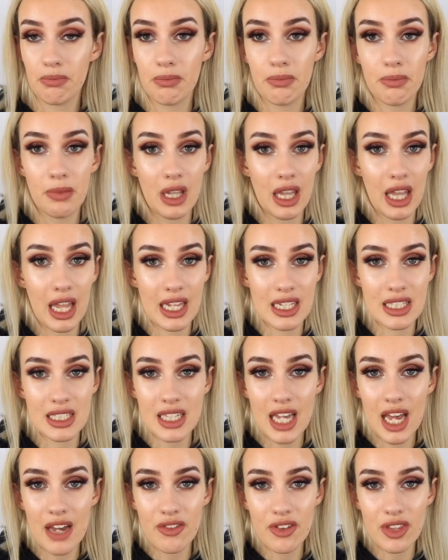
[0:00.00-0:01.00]
blend
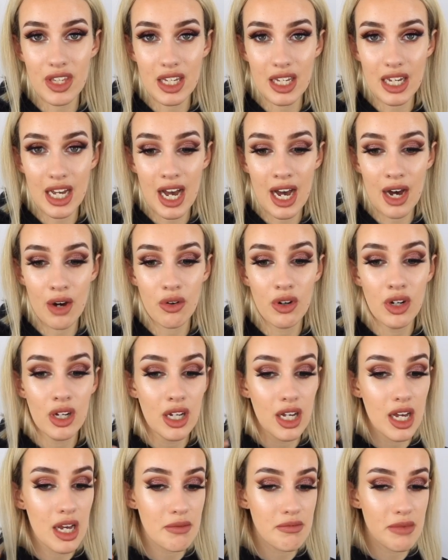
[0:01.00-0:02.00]
everything out
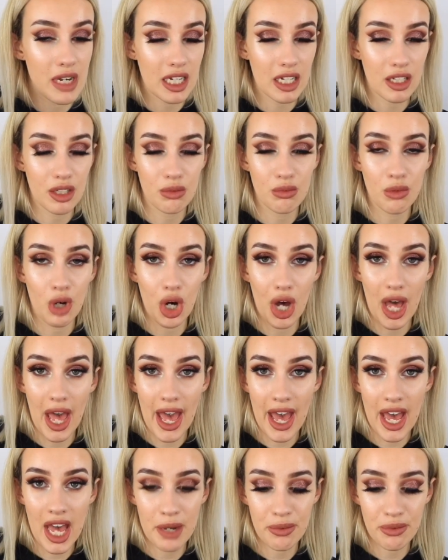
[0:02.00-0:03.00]
and make it look more
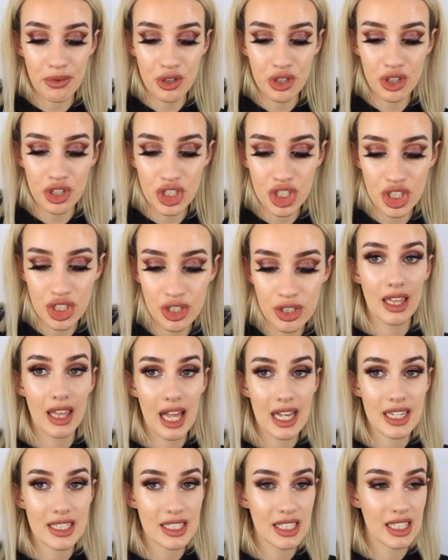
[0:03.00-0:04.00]
airbrushed.
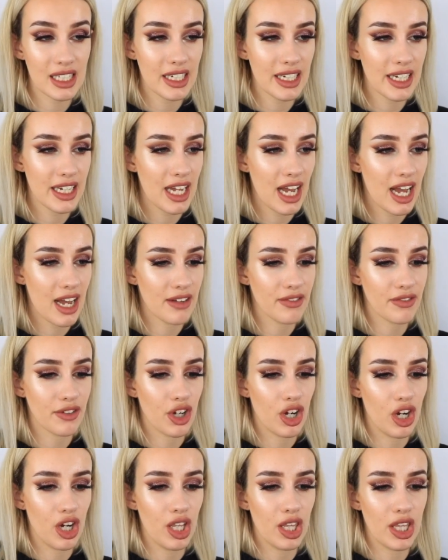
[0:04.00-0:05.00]
Lastly, I've
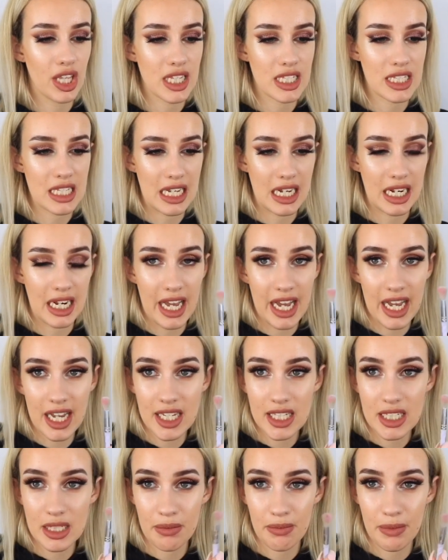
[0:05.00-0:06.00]
got this
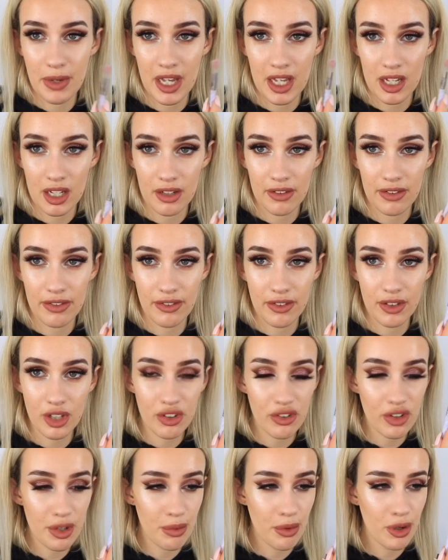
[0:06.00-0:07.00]
nice big
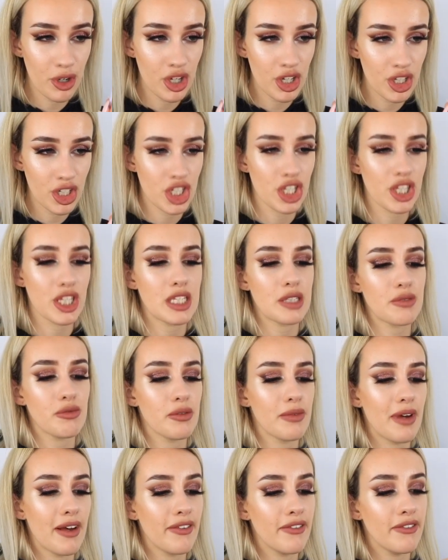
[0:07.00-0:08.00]
fluffy brush. This is one
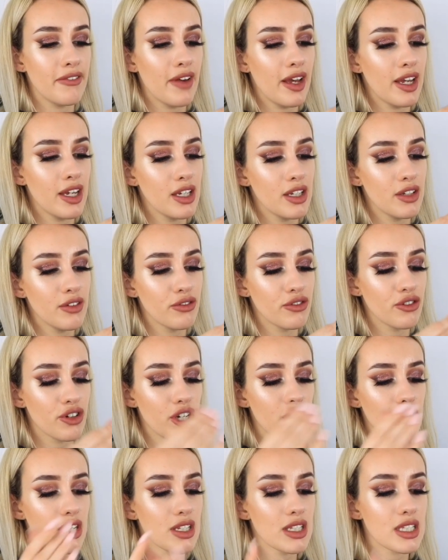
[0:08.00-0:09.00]
of my
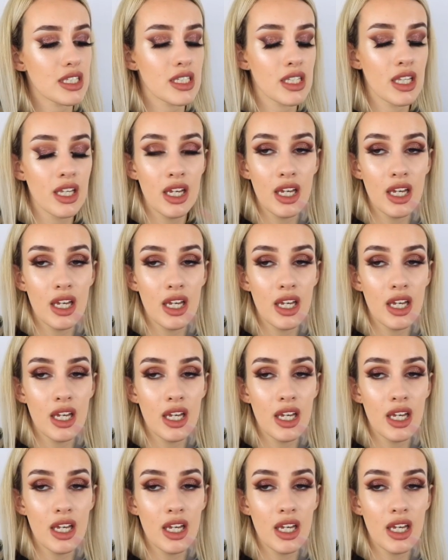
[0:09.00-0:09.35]
favourites,